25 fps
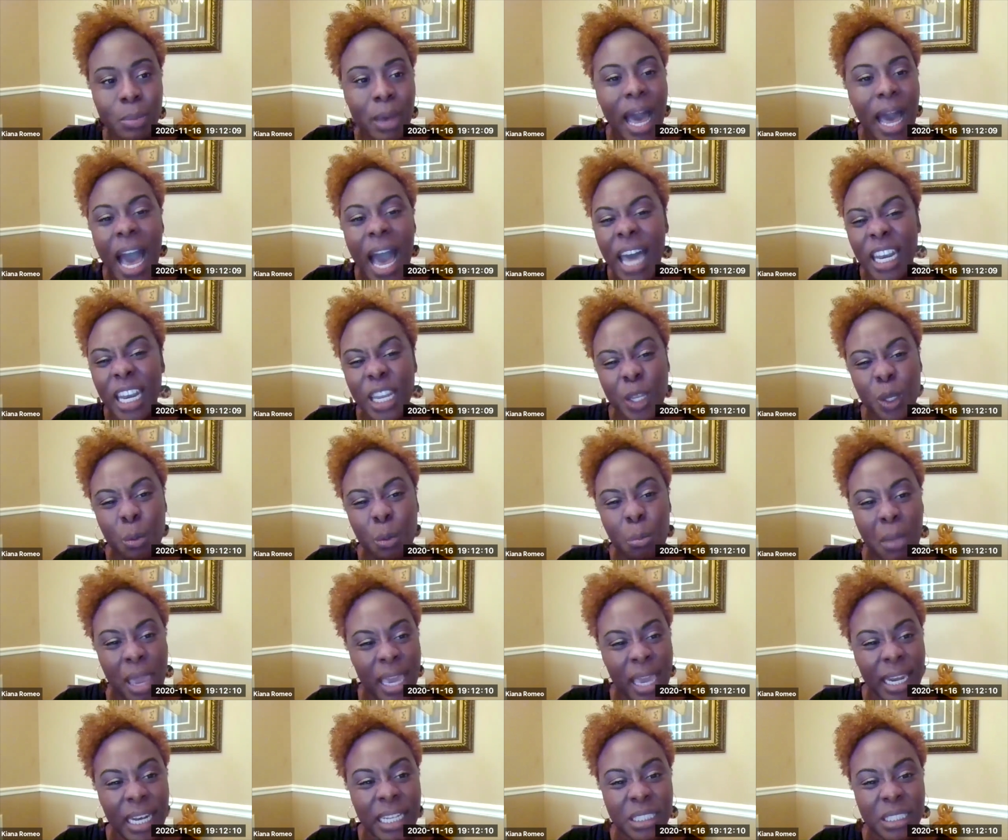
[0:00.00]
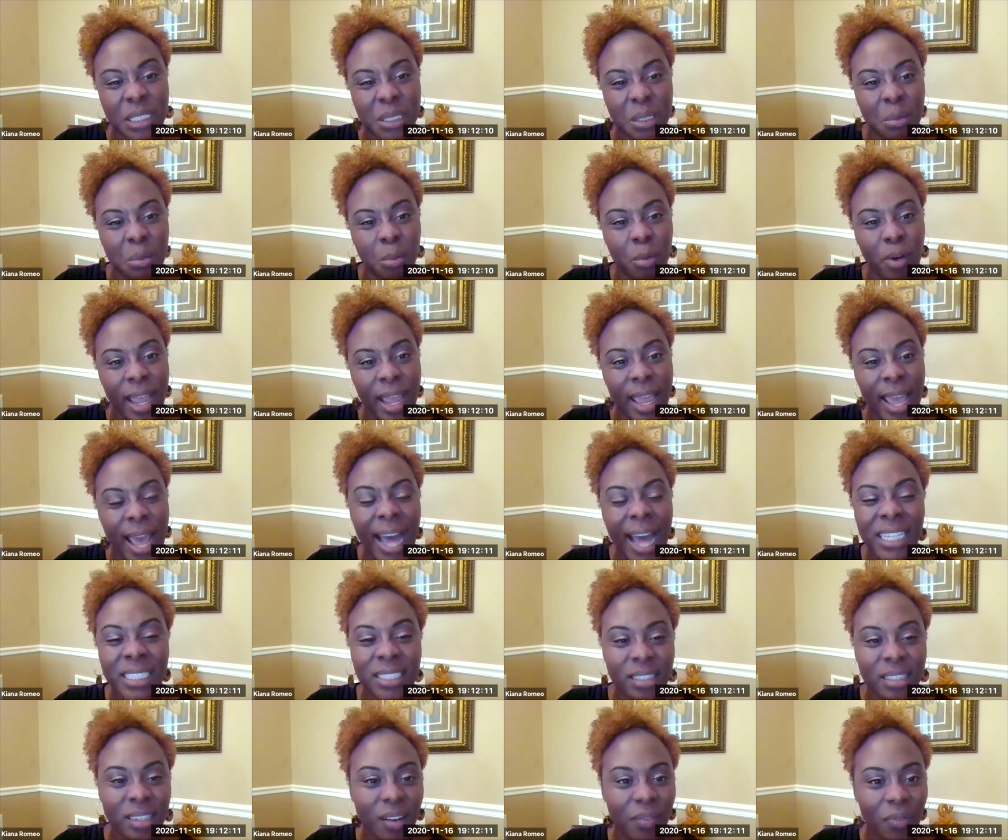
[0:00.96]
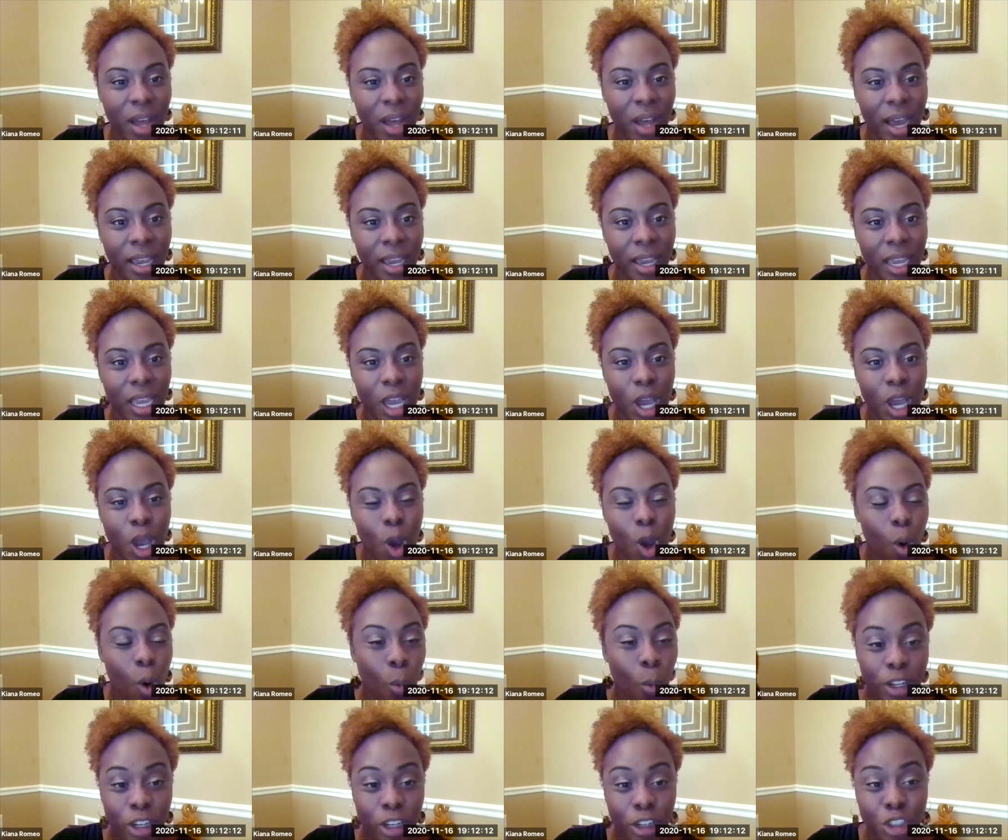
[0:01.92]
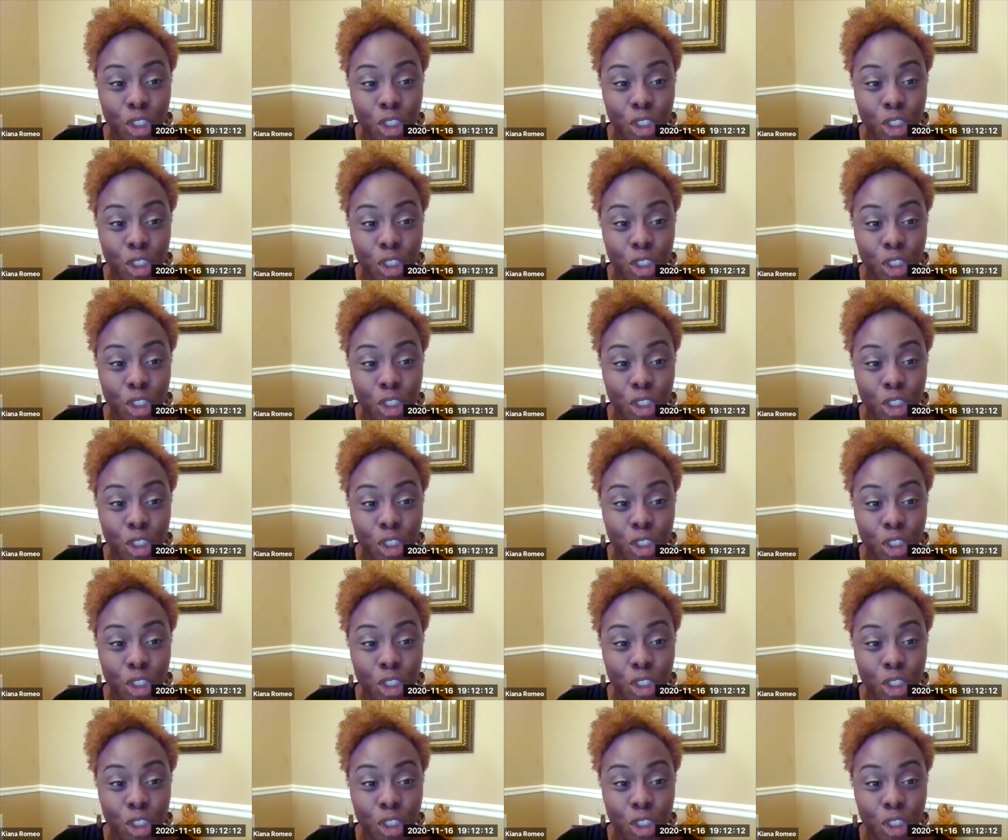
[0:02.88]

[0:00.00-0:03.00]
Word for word: but how do you mm. manage them, right? Identifying what your